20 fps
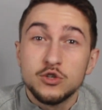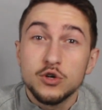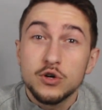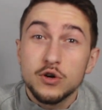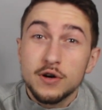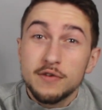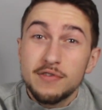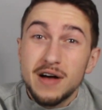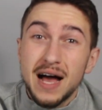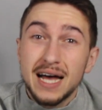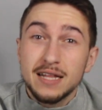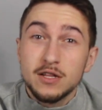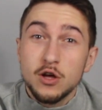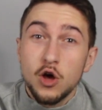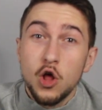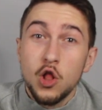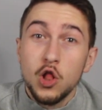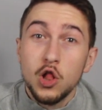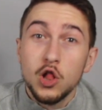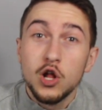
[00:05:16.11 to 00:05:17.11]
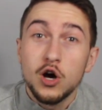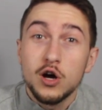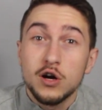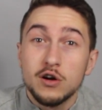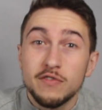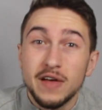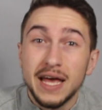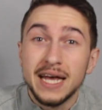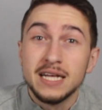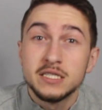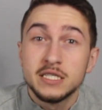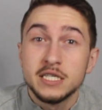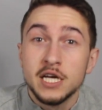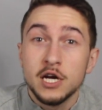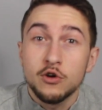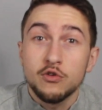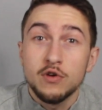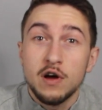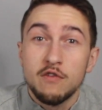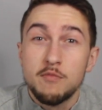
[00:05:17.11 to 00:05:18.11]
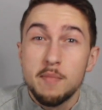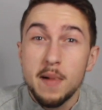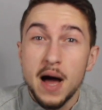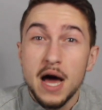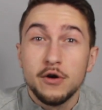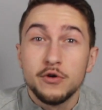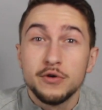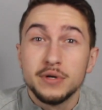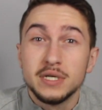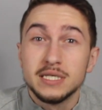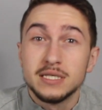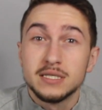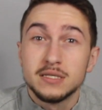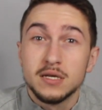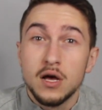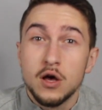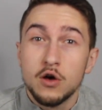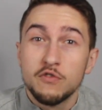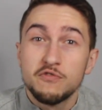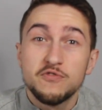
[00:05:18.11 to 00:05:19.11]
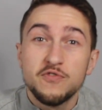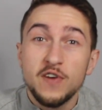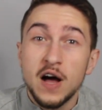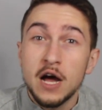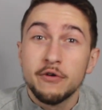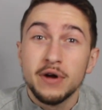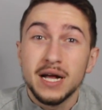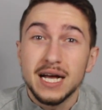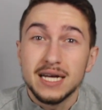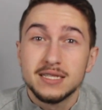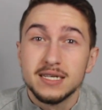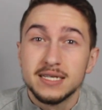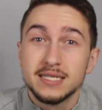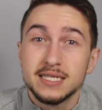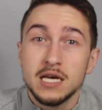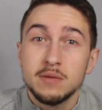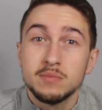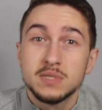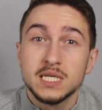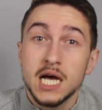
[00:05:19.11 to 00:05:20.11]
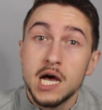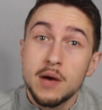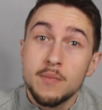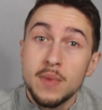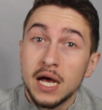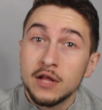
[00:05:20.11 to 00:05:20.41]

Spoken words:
you could have had a lot of anti-aircraft batteries firing at the same time,